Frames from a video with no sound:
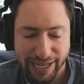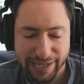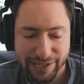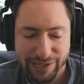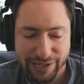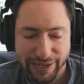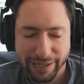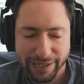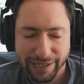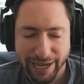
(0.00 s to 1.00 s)
is
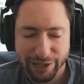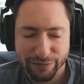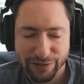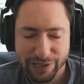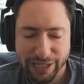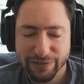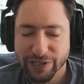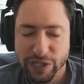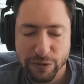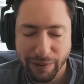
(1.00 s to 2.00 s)
kind of,
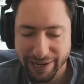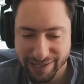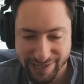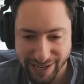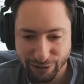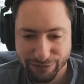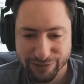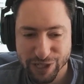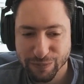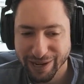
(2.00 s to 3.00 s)
even despite
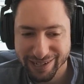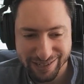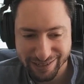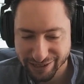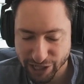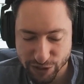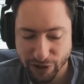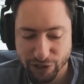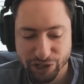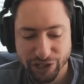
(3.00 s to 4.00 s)
itself, despite its
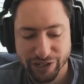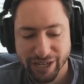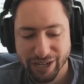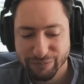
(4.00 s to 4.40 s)
dysfunction,